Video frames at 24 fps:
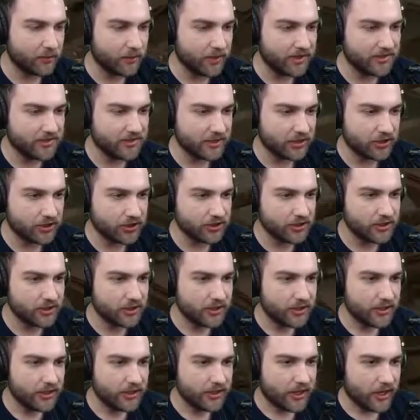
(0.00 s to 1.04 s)
section.
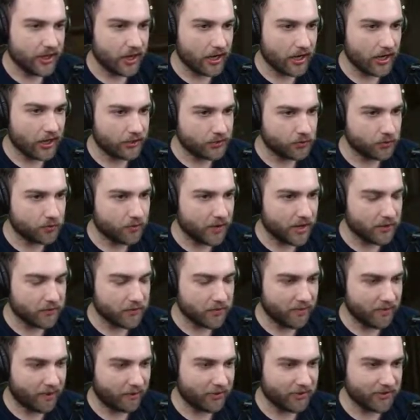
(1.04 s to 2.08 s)
You might
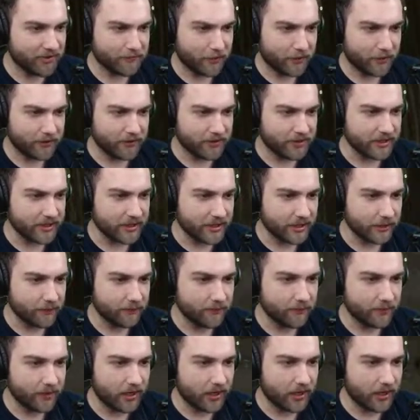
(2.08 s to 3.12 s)
remember this part of the
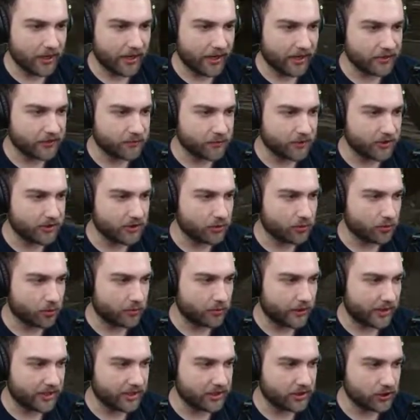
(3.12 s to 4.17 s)
game as when you were
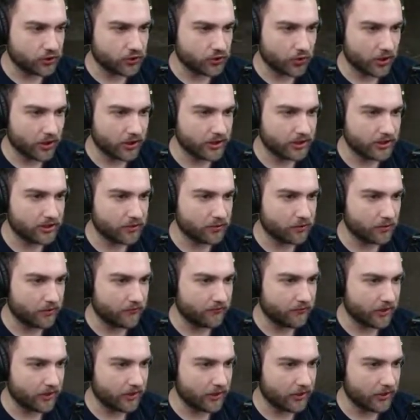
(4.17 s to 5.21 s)
riding the truck with
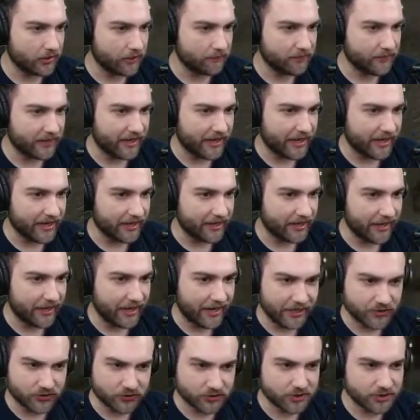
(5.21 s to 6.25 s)

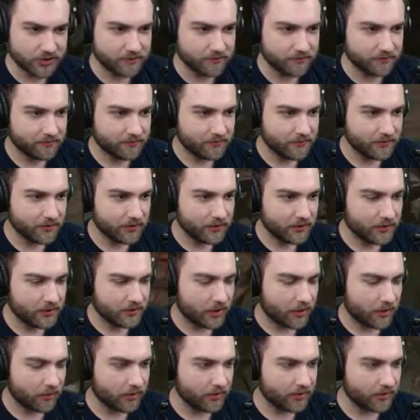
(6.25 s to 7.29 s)
Ashley.
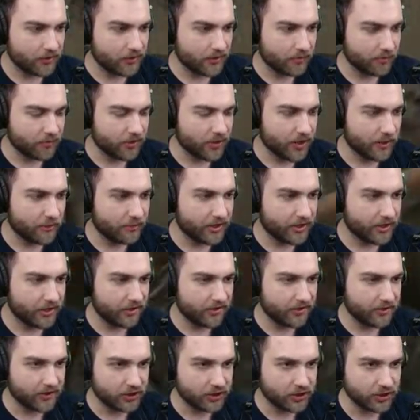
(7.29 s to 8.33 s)
I'm going to do some manip there
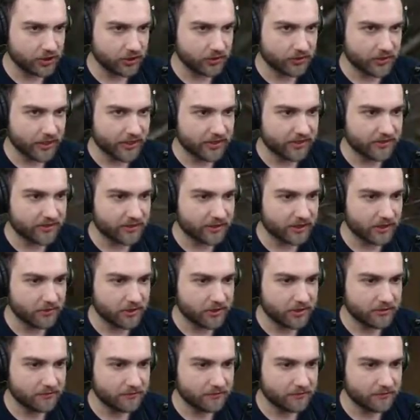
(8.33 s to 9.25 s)
so the shield guy doesn't get me.